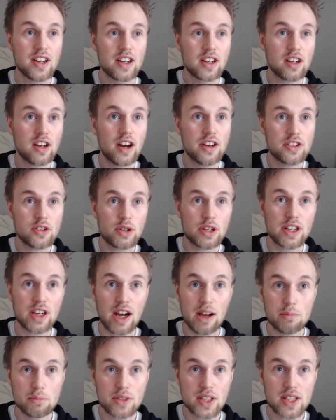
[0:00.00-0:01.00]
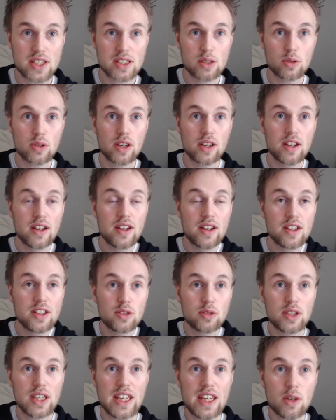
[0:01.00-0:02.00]
conjuring up this
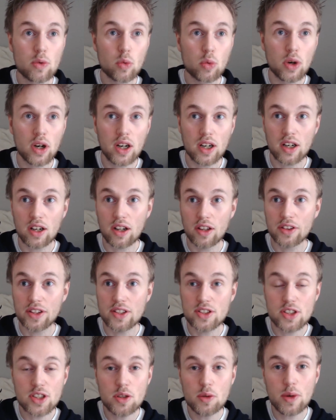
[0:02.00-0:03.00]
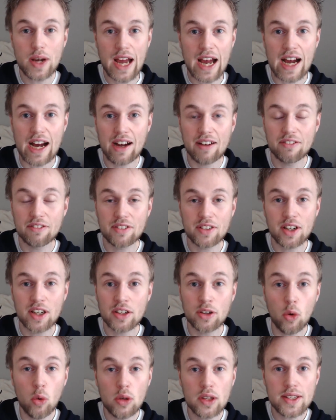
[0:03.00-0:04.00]
unique world that you have and
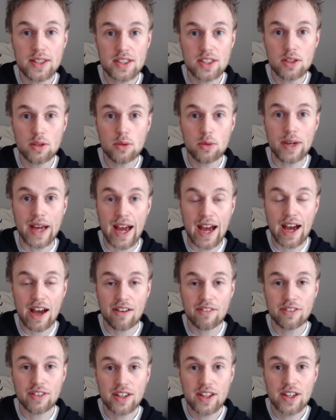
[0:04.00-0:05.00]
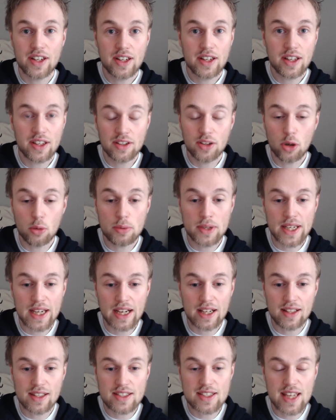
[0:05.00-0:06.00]
only you have and nobody
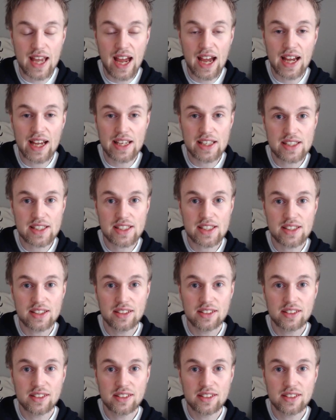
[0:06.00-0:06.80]
else has.